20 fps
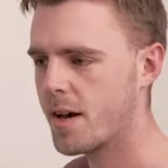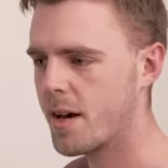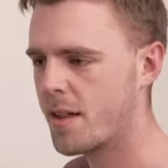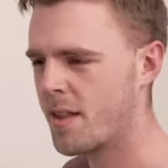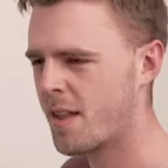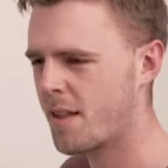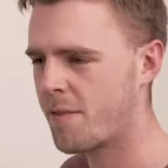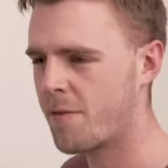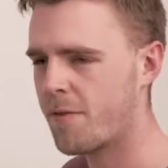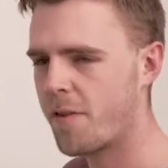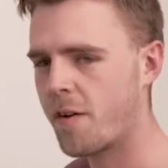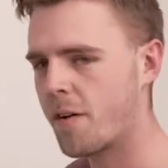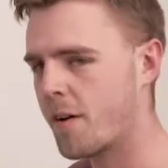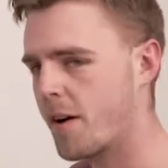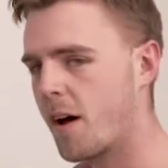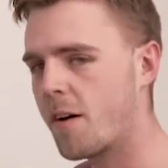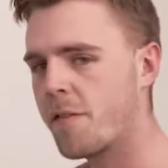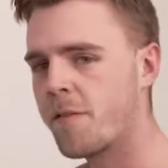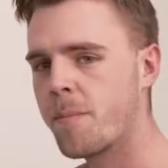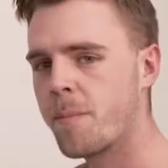And that's fair
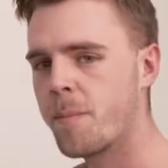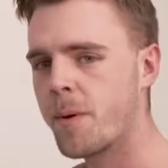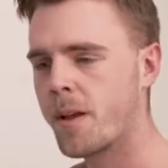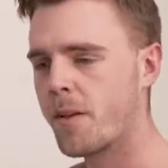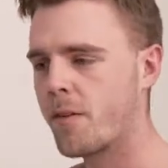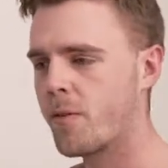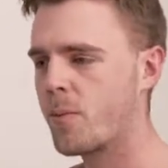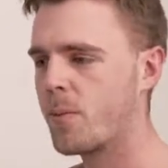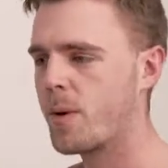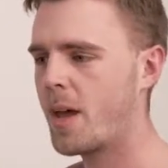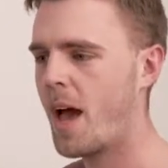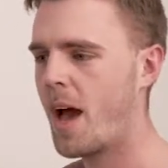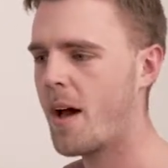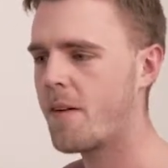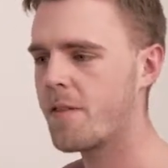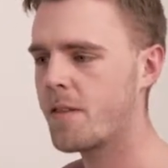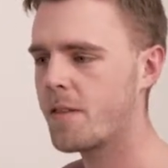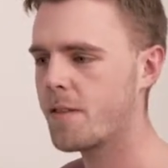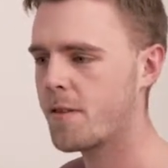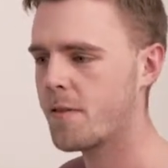enough because we
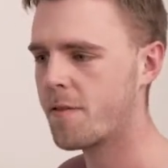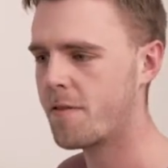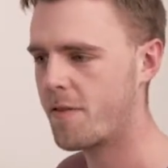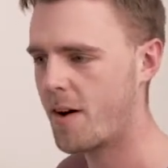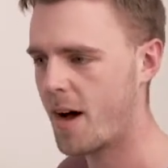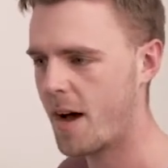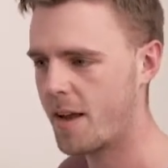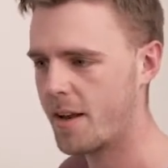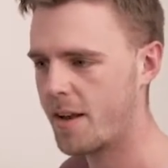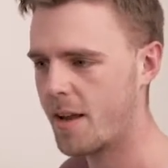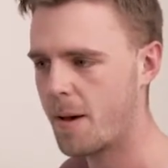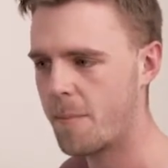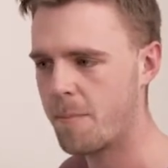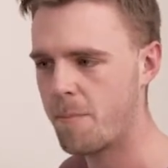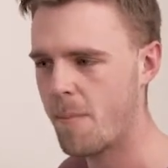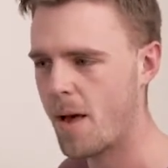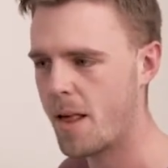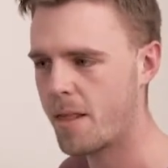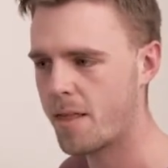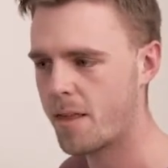haven't defined a
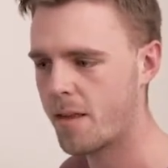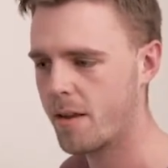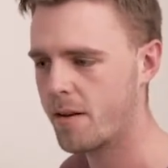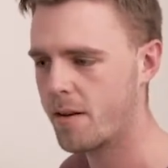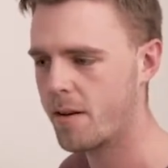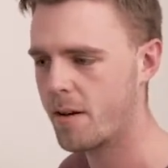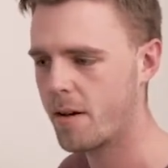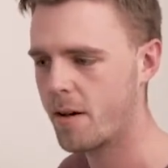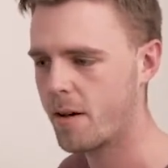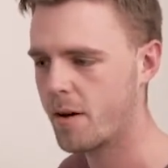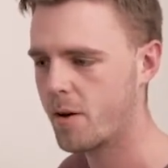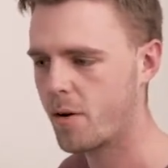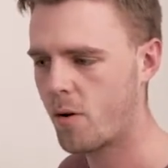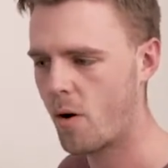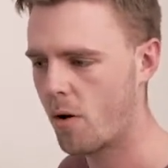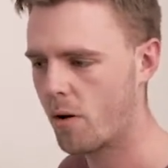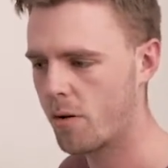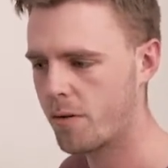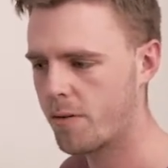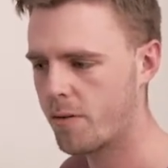method
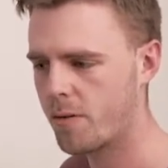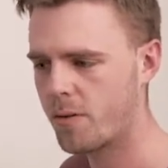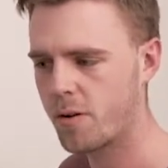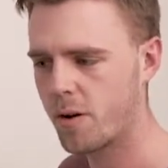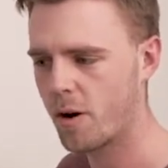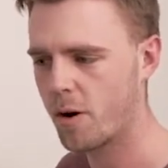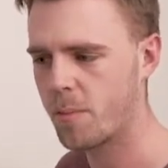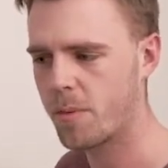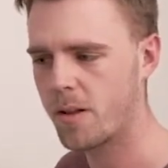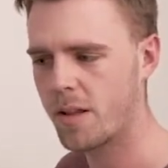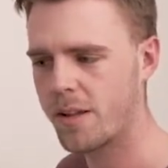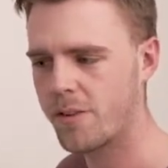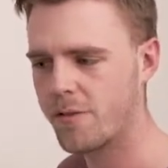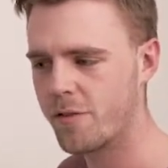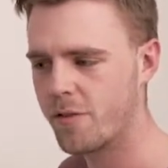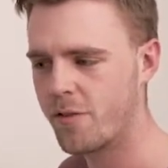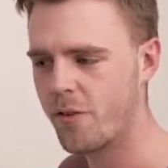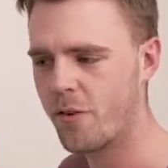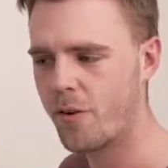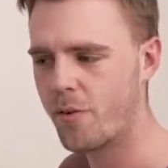called global
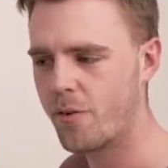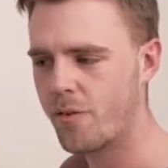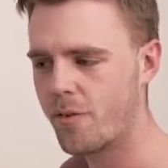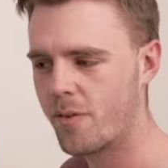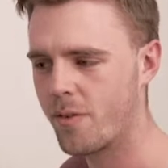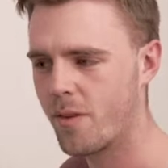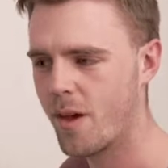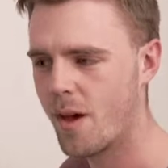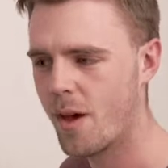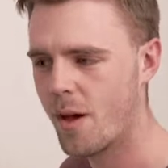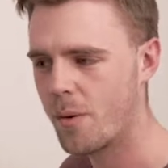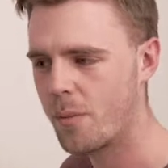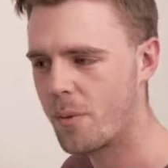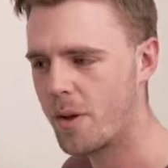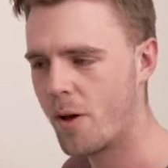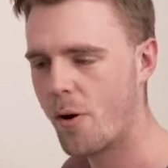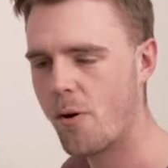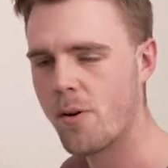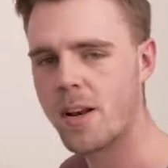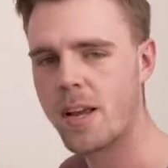introduce.
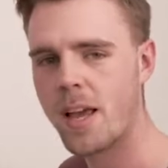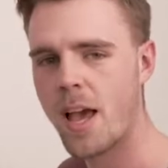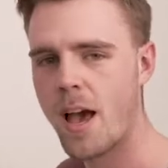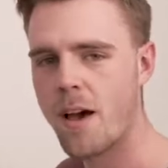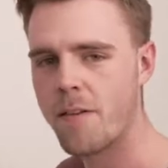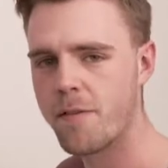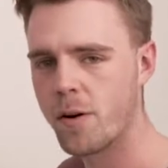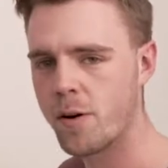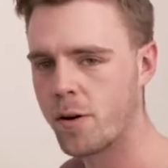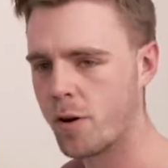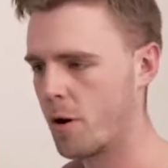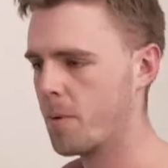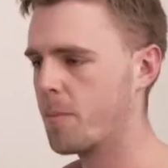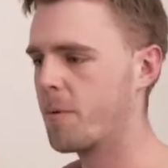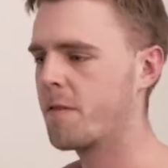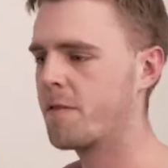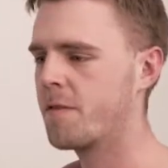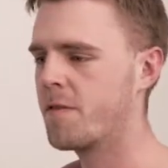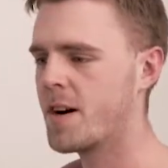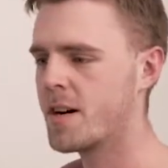We only have a
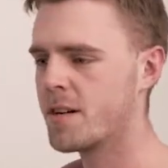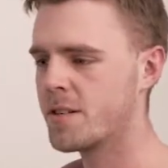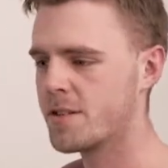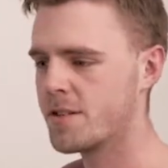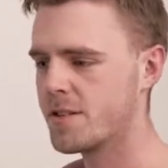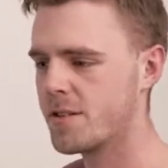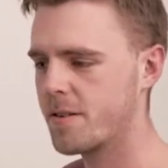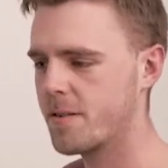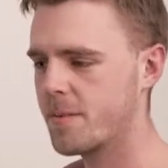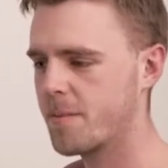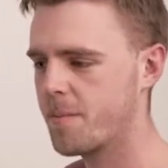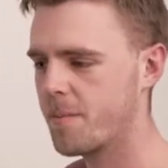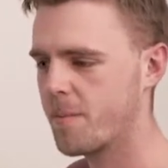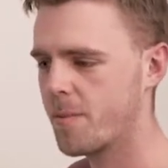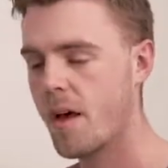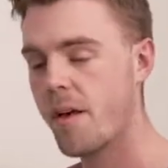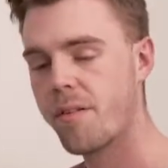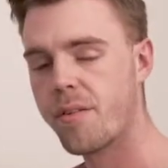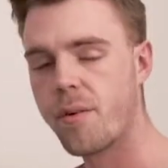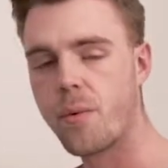global function.
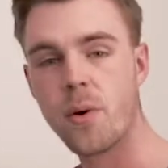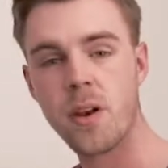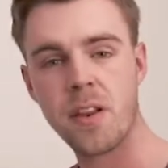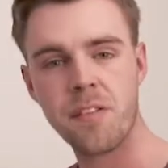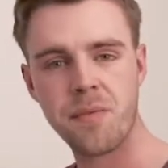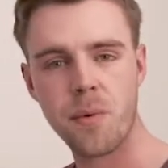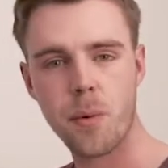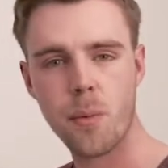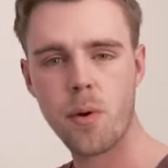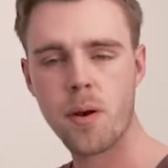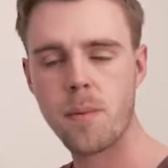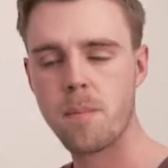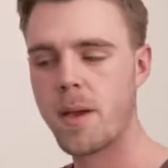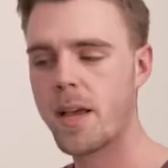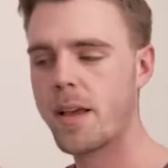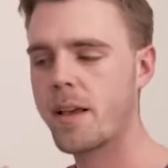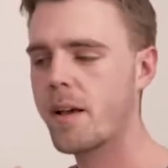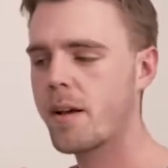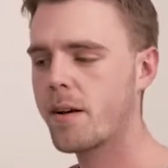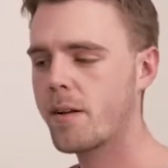So what if we want to
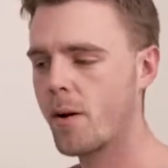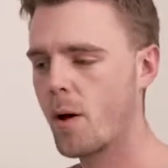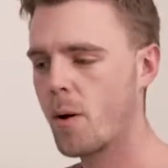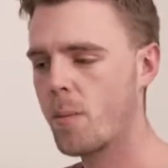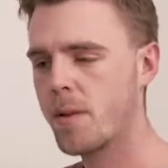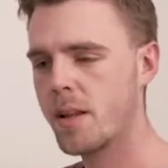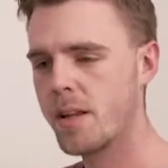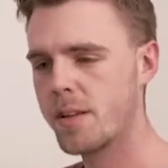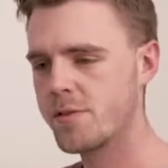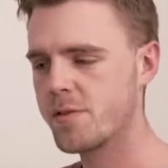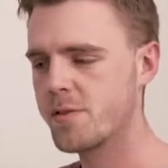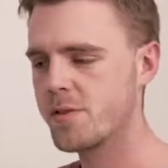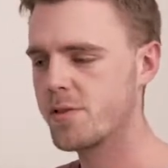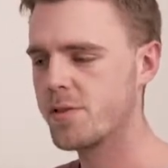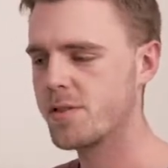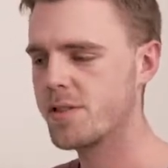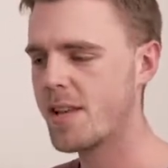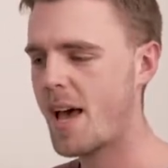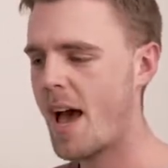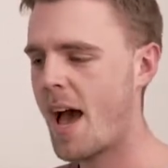make global
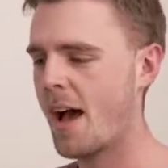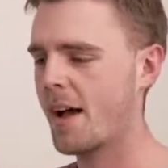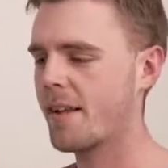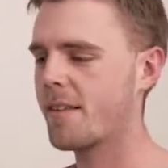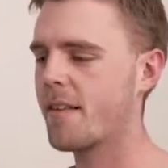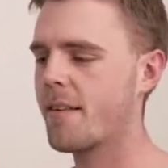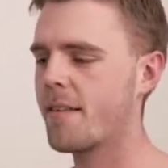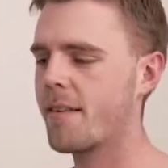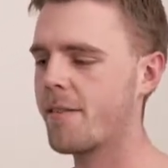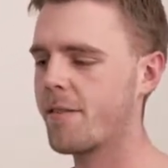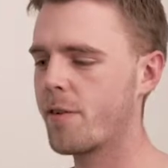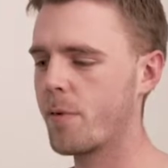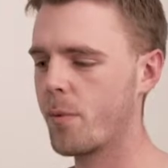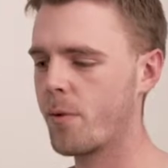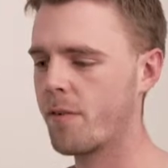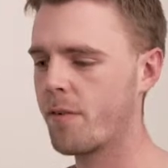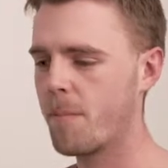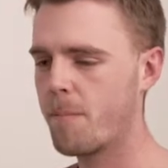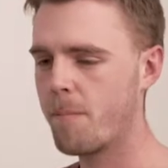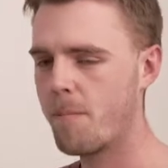introduce act as if it
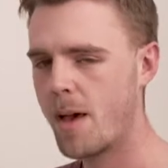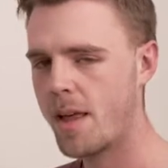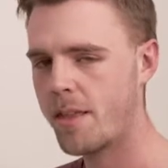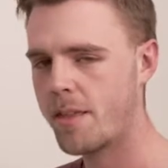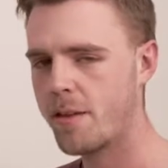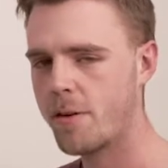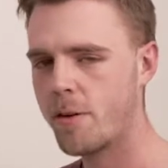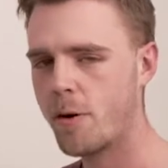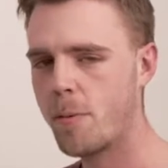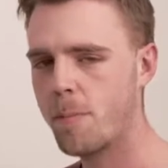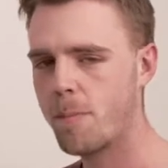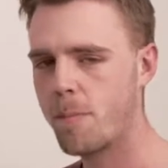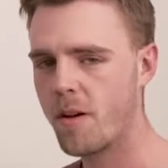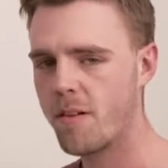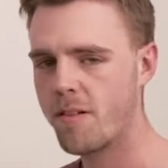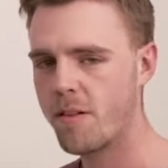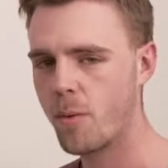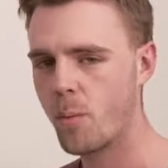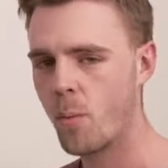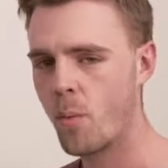was a method on
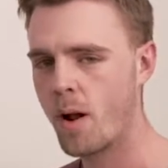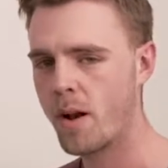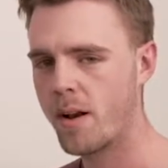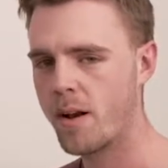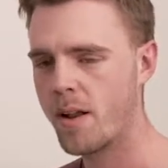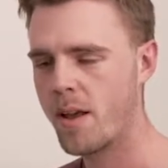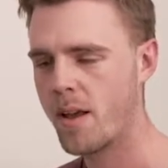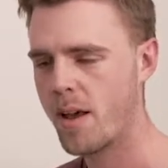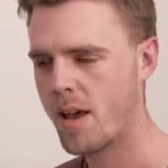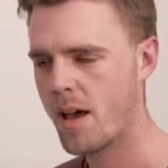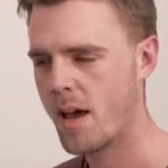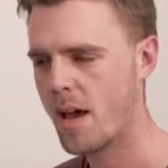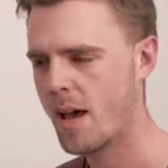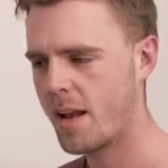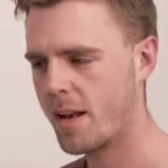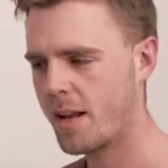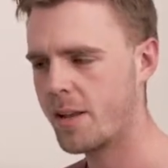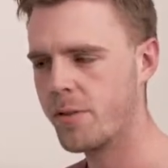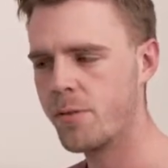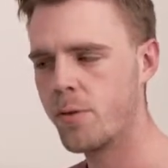person1,
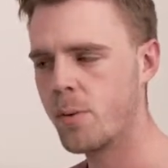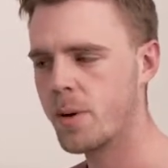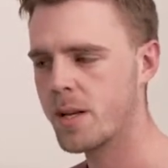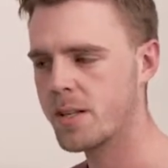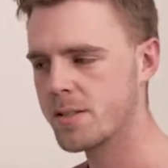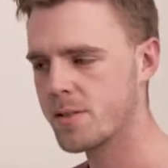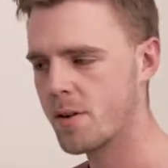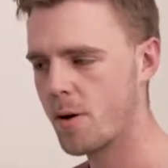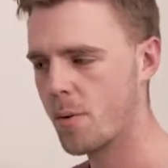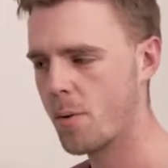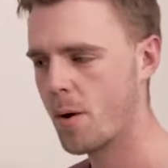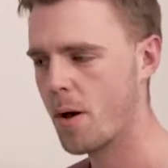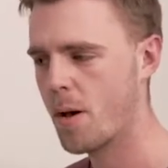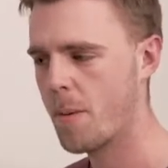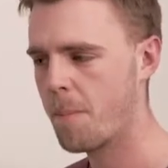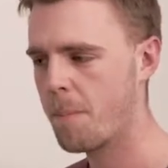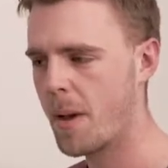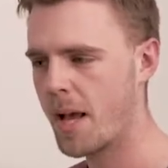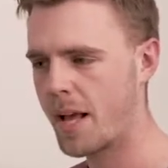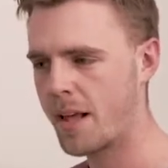and in doing so
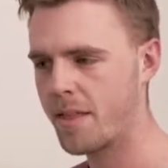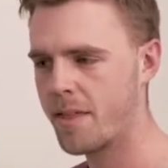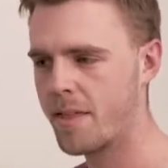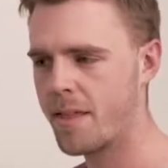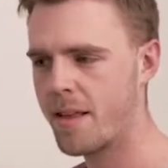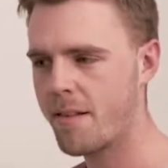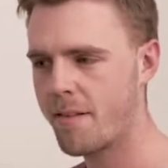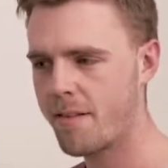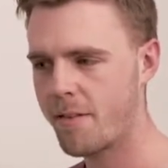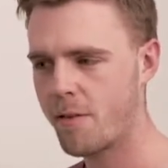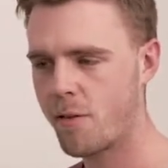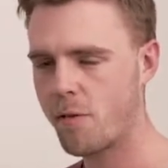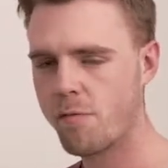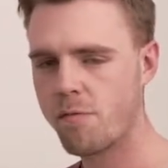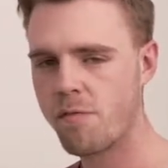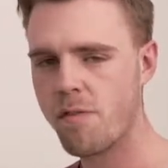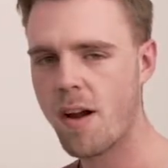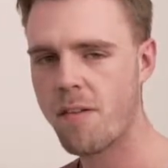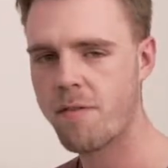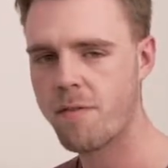make this
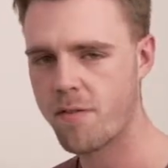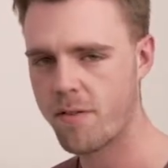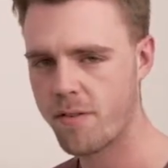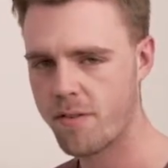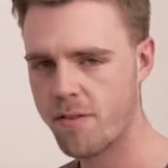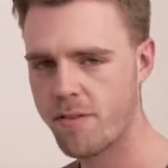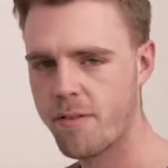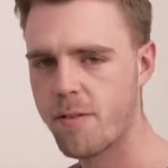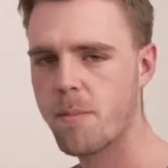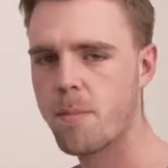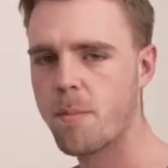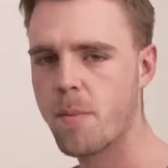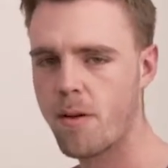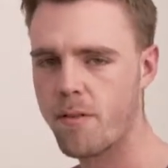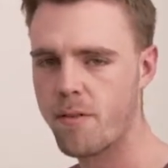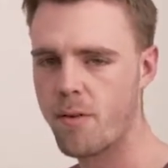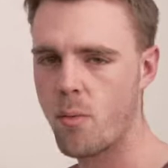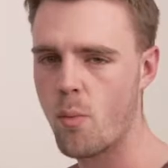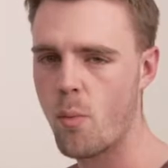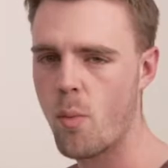reference
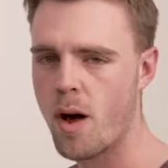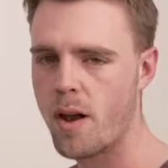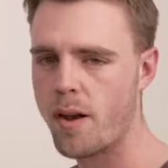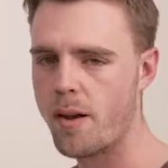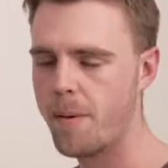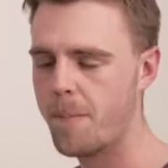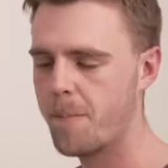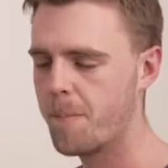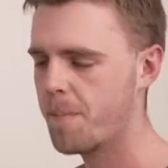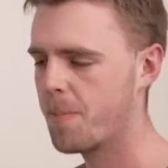person1?